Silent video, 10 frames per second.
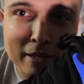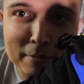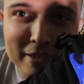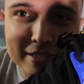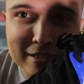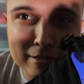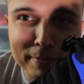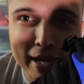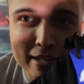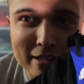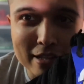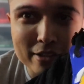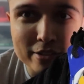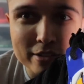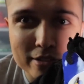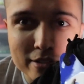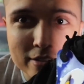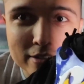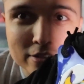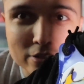But this is patent leather.
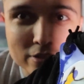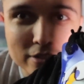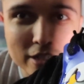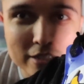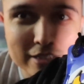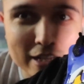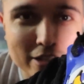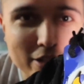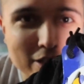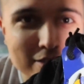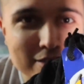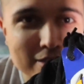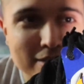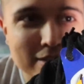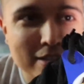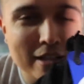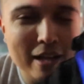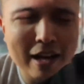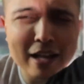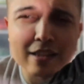There's that gloss.
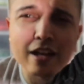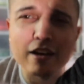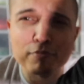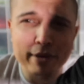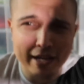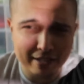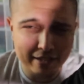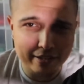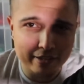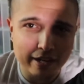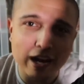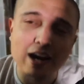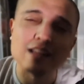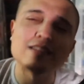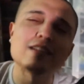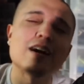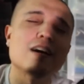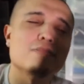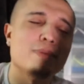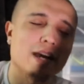I love patent leather. I
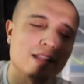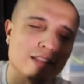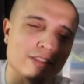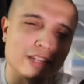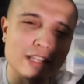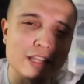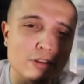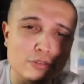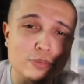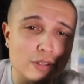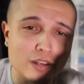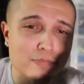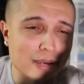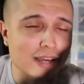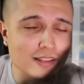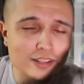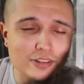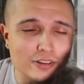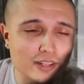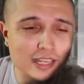love patent leather, and they don't do enough patent
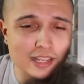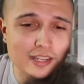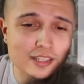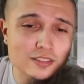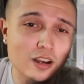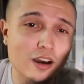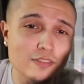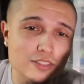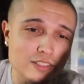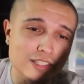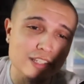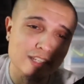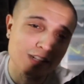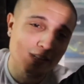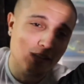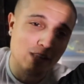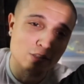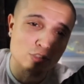leather on KDs, obviously. Like the